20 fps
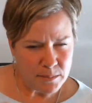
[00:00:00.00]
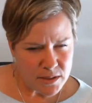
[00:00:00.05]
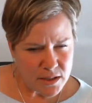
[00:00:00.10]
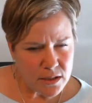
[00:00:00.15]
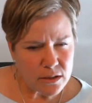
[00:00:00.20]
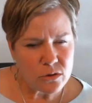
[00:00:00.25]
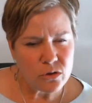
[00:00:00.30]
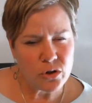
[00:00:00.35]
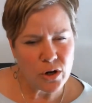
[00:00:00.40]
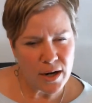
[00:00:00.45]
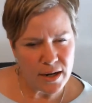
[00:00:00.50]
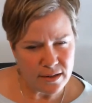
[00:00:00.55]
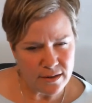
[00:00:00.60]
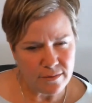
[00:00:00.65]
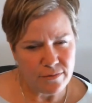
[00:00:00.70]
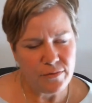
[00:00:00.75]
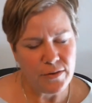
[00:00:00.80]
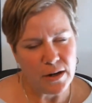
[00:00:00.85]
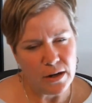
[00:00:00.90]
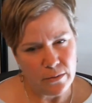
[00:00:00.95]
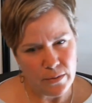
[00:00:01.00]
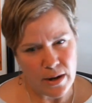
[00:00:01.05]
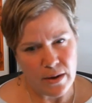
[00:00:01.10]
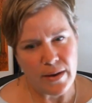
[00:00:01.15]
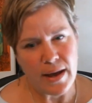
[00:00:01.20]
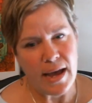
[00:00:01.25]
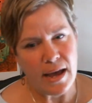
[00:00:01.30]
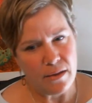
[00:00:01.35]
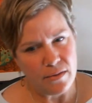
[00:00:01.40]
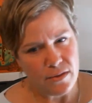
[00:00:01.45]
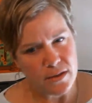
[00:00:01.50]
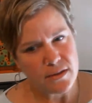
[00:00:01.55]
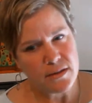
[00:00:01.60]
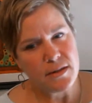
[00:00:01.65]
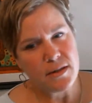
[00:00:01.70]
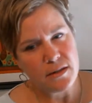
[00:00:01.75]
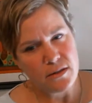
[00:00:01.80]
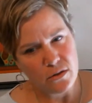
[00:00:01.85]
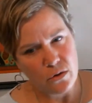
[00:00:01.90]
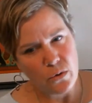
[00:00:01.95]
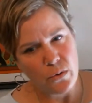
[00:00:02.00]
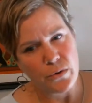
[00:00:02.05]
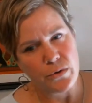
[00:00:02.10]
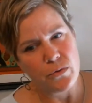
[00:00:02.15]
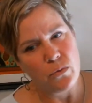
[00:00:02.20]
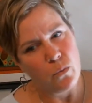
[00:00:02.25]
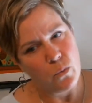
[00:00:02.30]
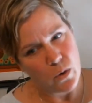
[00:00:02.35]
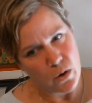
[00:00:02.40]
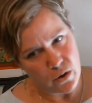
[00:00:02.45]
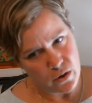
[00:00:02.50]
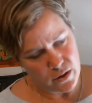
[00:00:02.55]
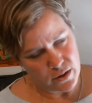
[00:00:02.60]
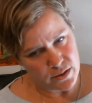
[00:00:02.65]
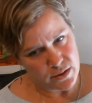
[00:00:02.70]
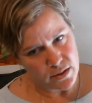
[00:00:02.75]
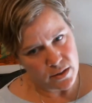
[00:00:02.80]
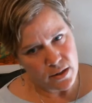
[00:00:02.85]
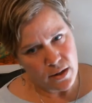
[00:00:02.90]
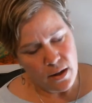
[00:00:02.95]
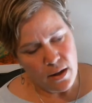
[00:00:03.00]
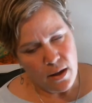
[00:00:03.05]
still trying to figure out how this discourse worked,